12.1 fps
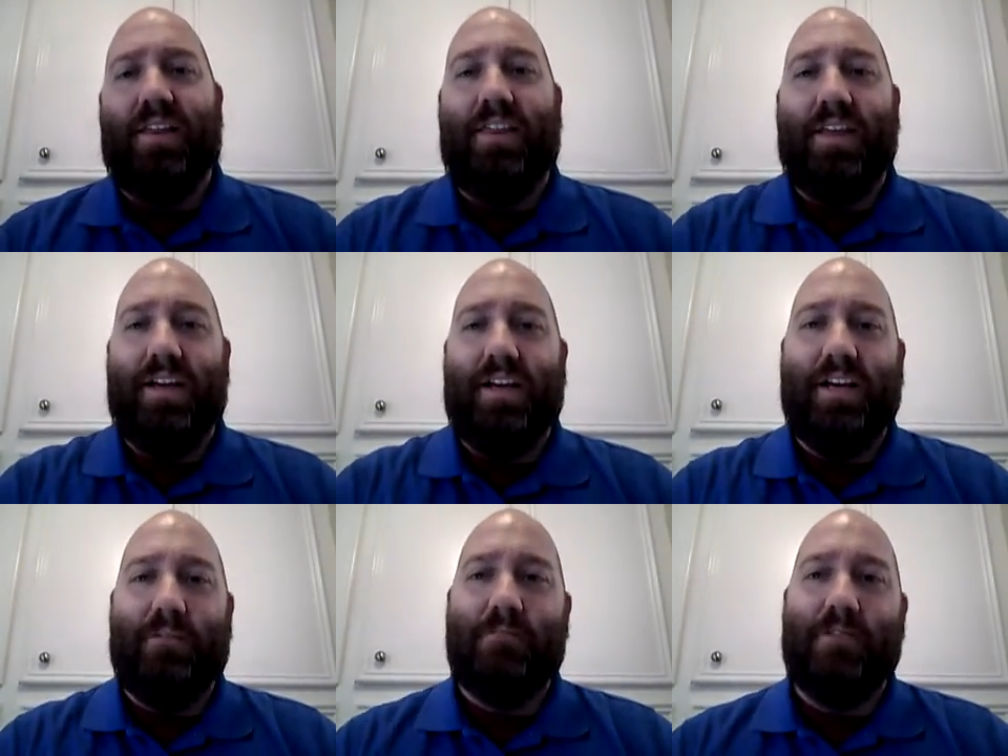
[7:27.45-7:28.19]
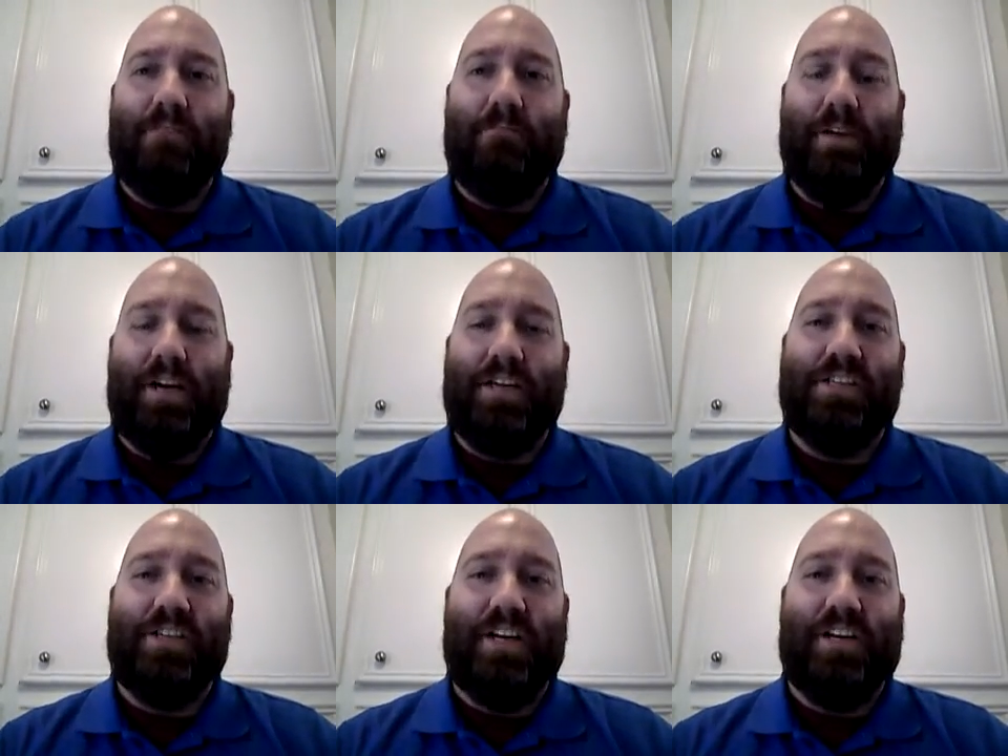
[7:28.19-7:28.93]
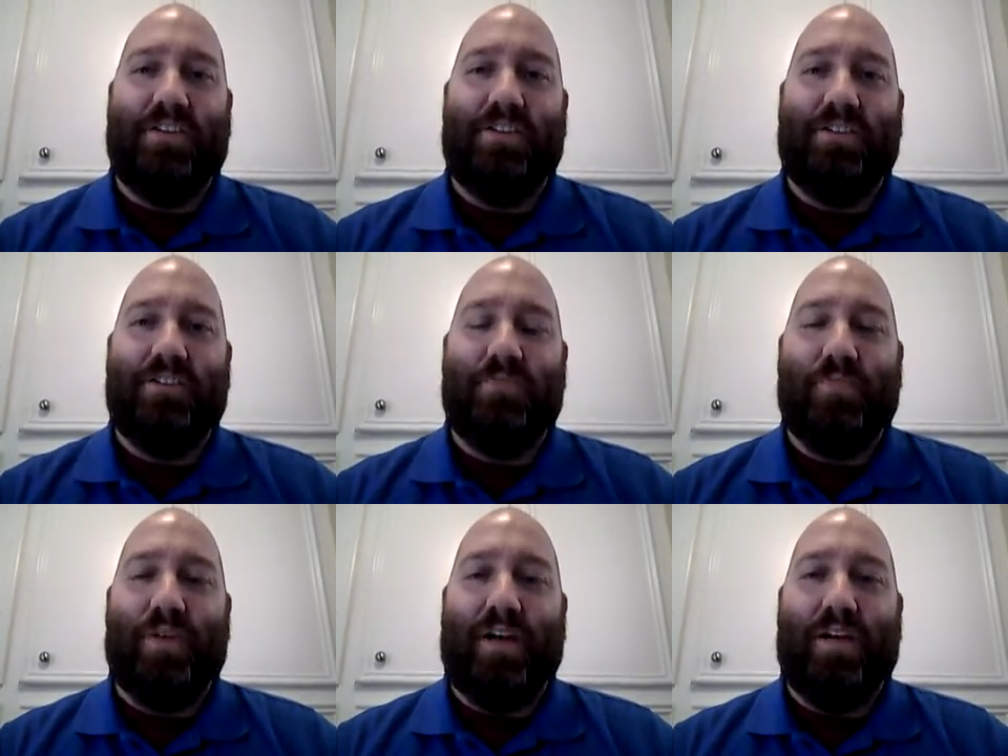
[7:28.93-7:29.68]
Then comes the biggest challenge.
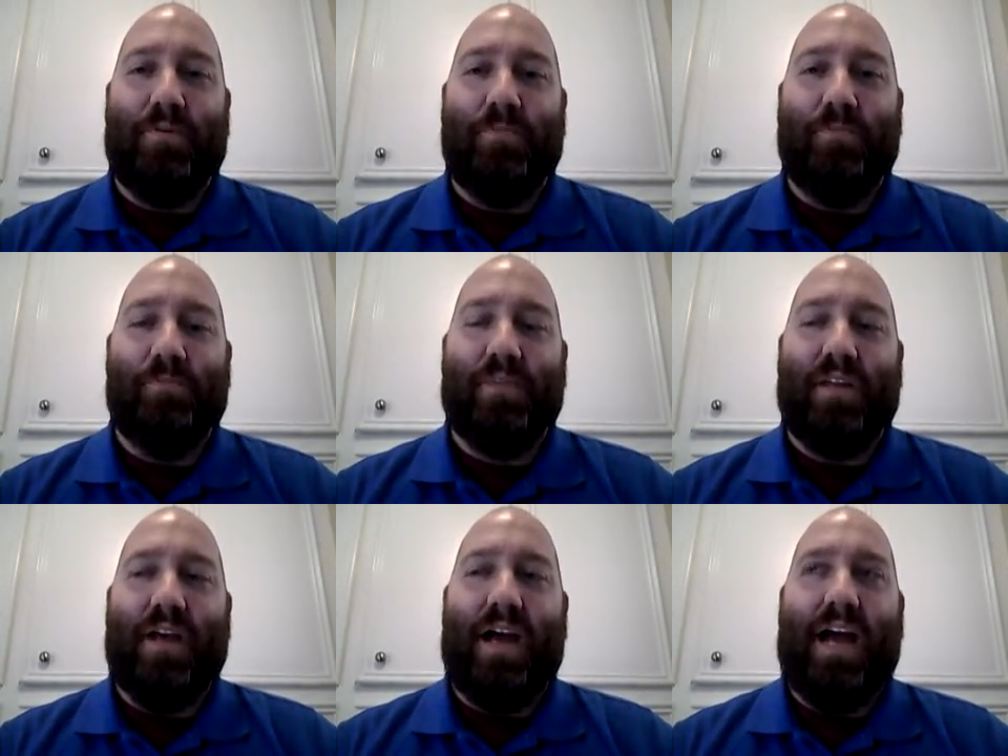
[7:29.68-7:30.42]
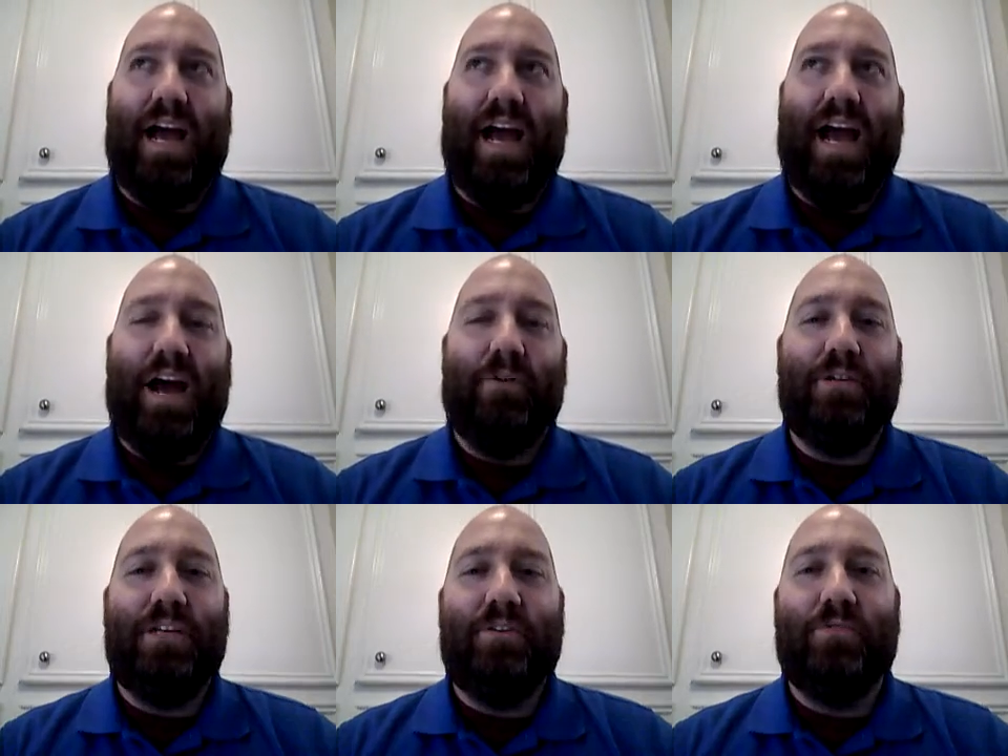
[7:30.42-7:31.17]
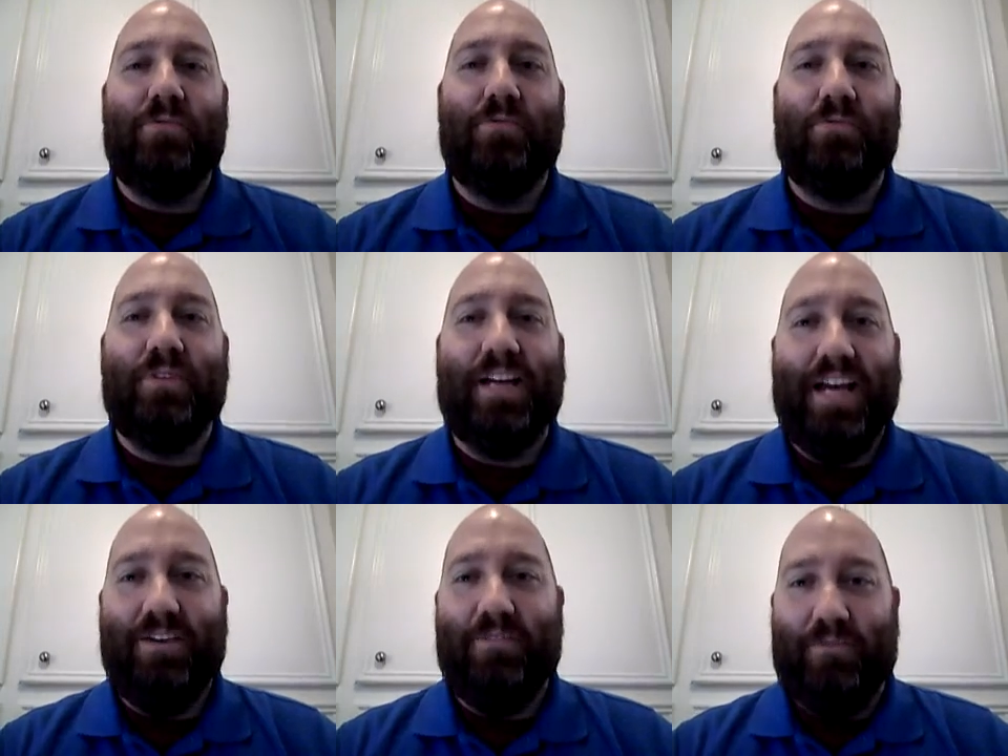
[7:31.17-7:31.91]
How do you
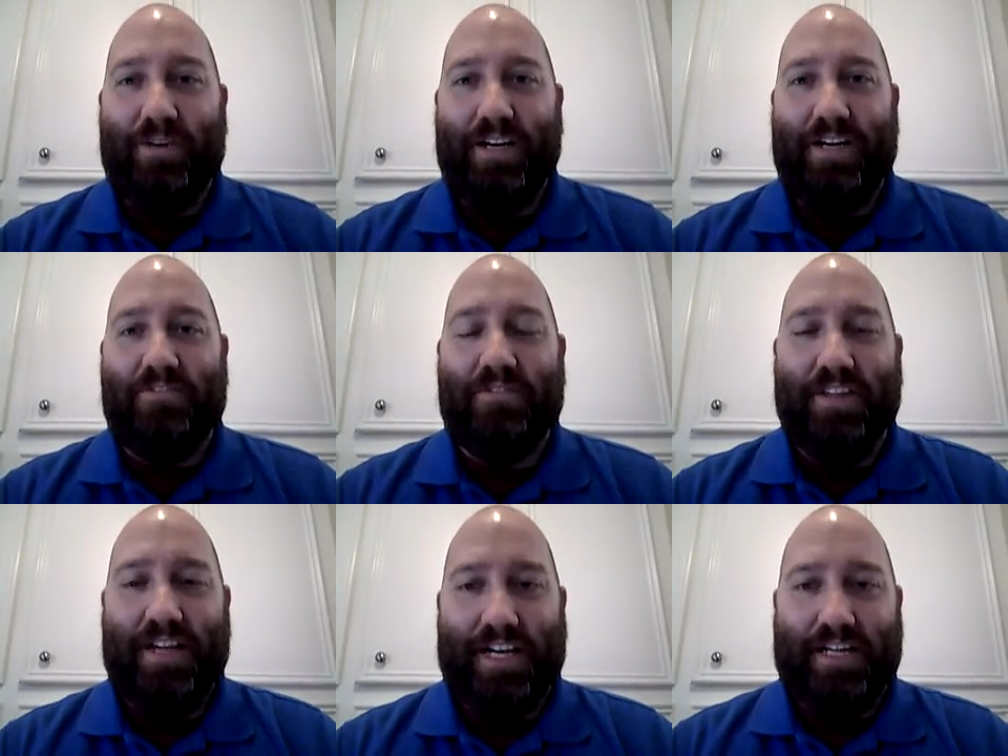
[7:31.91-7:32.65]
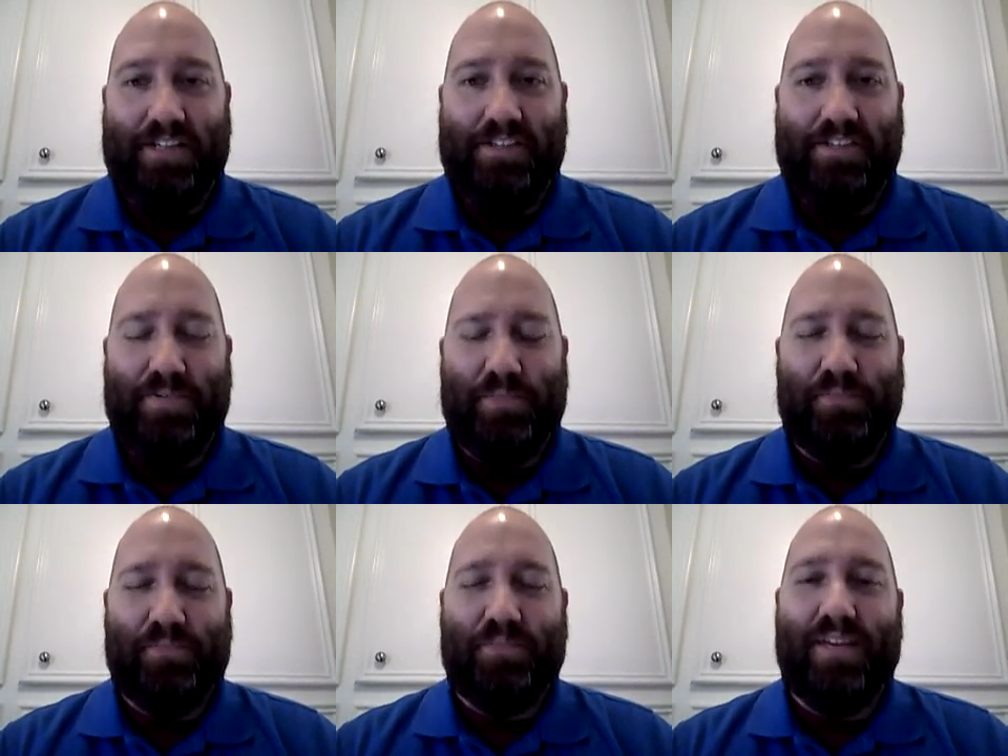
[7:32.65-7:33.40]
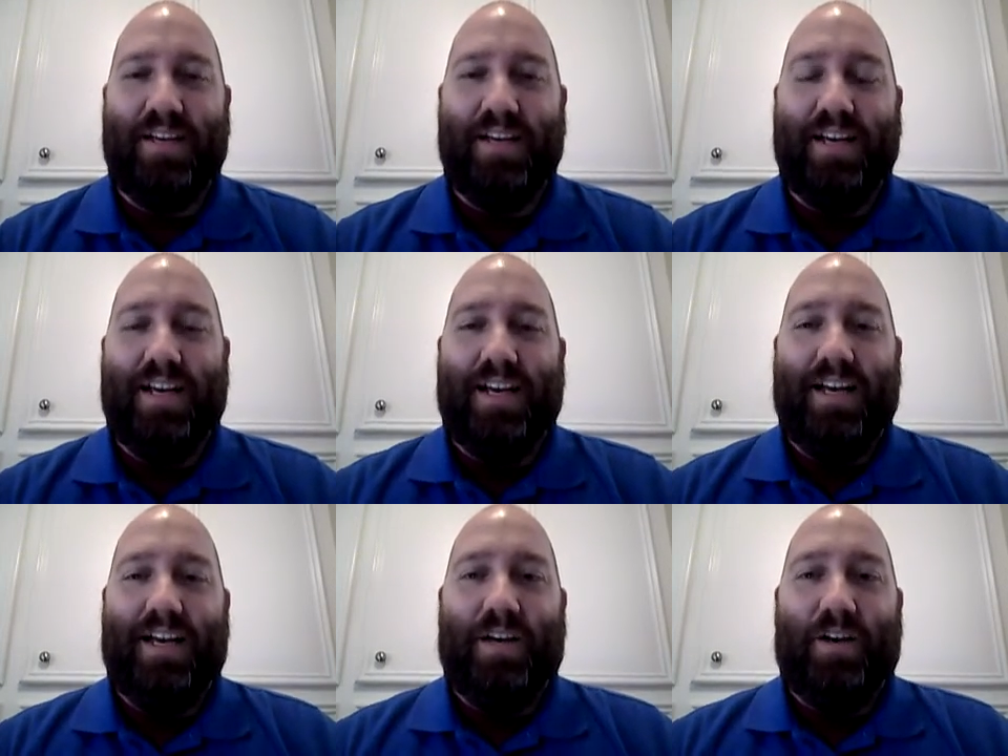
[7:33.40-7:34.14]
get rid of things?
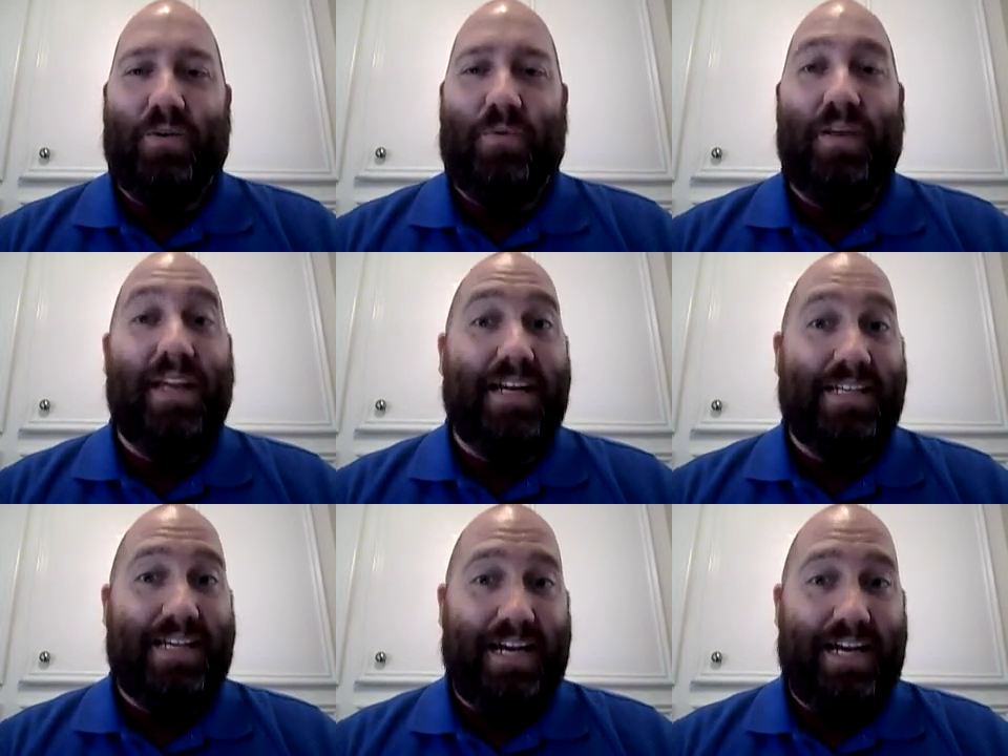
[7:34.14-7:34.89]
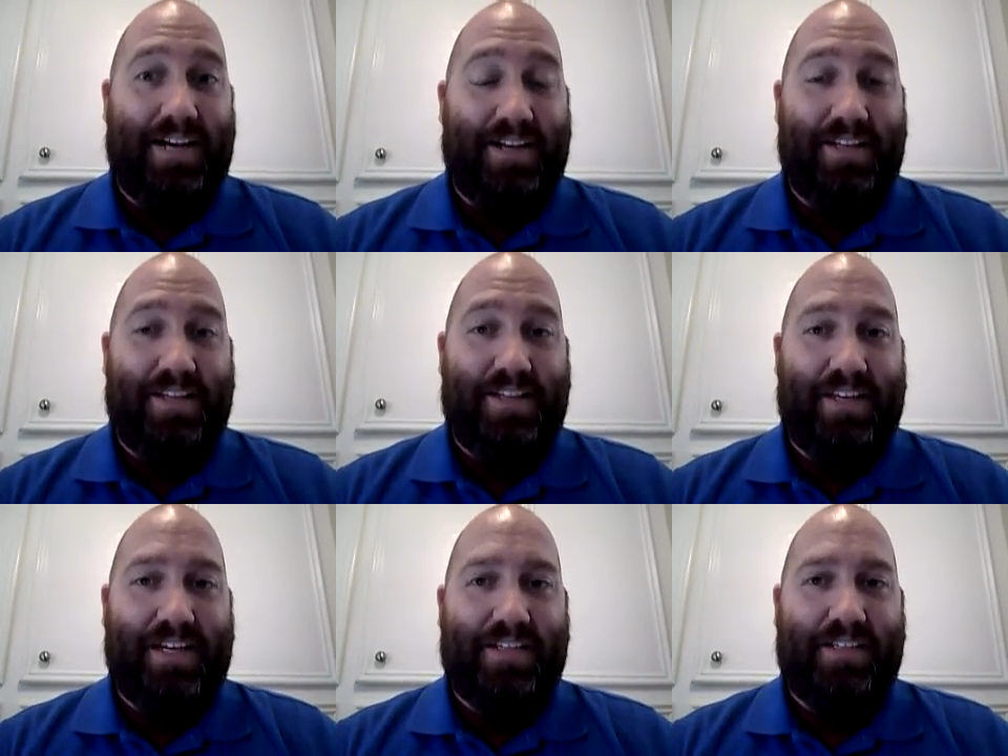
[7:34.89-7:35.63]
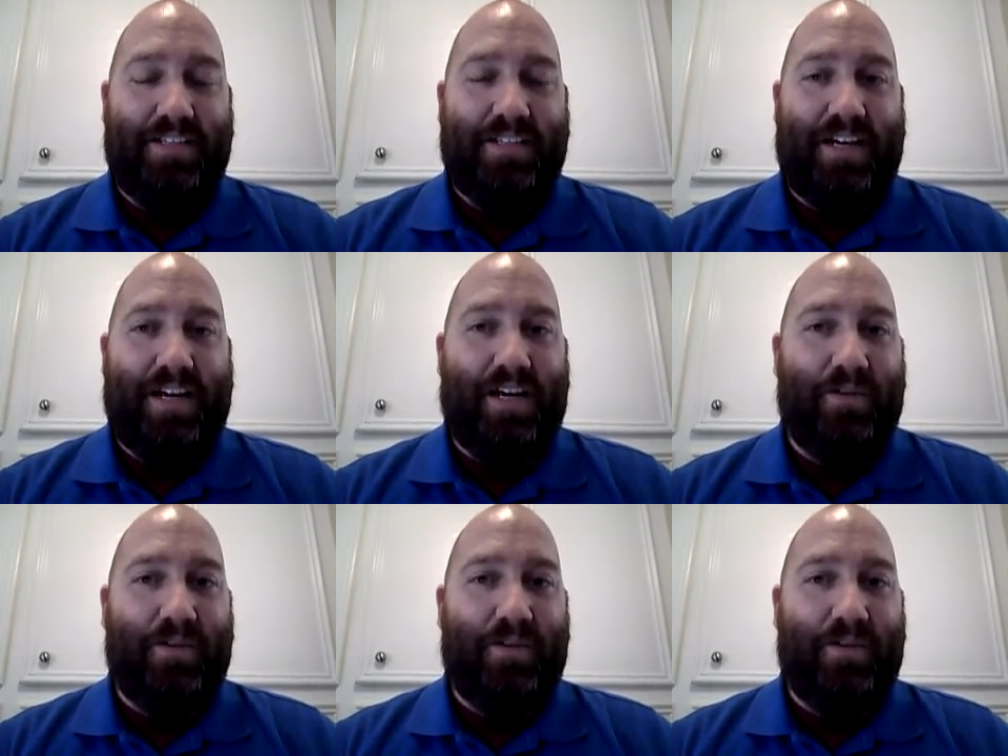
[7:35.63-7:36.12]
We like to hang on to things,